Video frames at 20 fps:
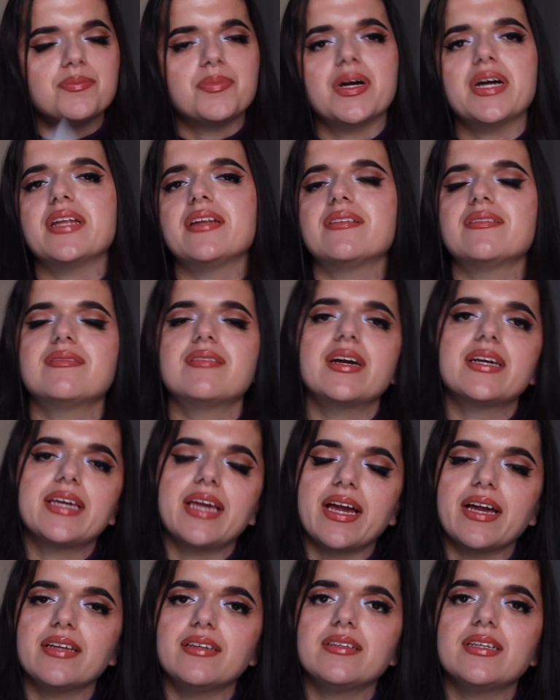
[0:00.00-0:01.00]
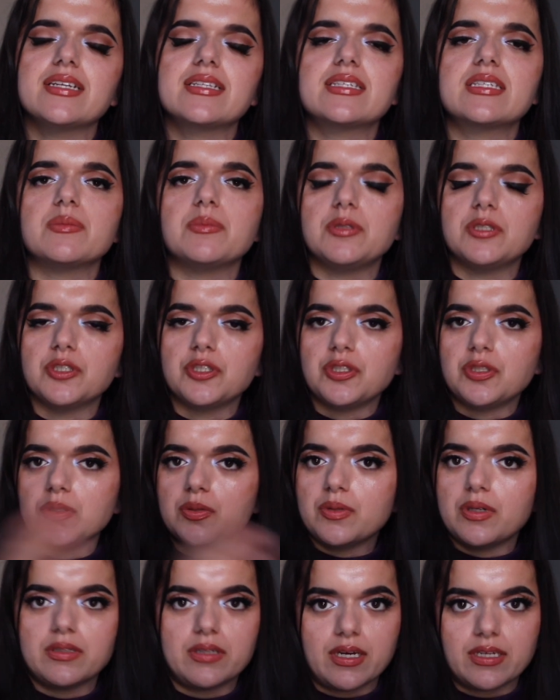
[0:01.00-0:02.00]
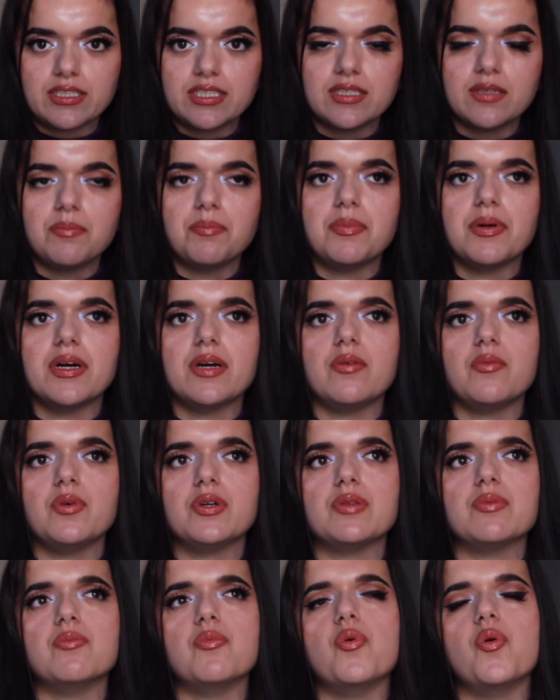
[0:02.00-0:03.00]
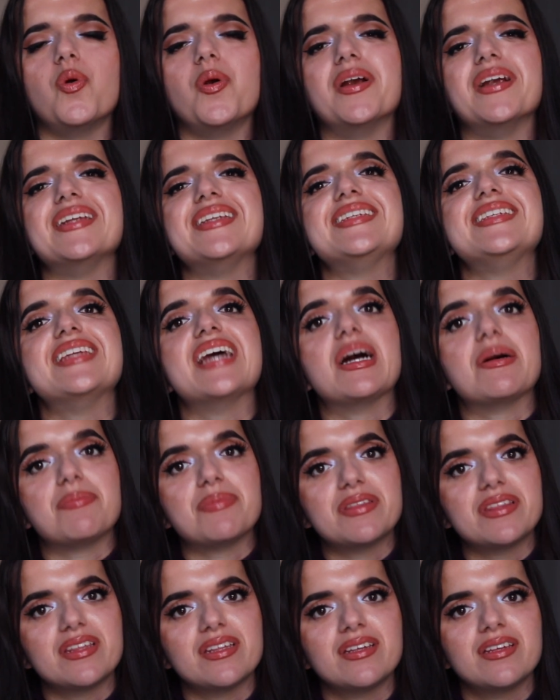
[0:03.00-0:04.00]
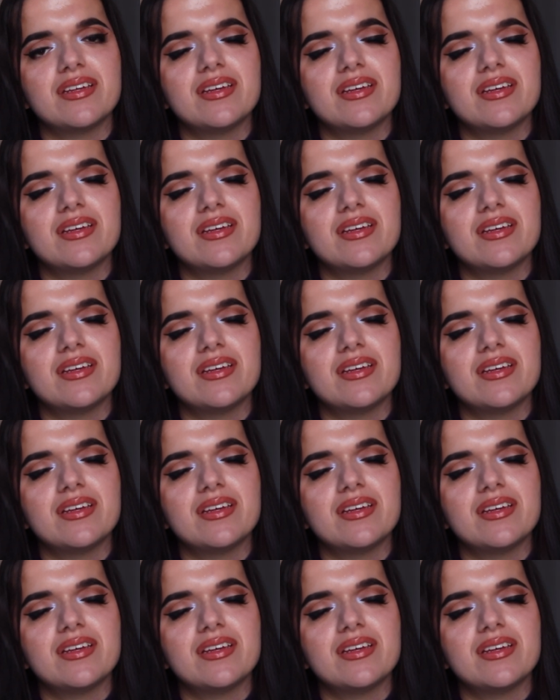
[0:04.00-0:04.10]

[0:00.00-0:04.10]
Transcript: but again, it's similar to Ananda, but with more depth.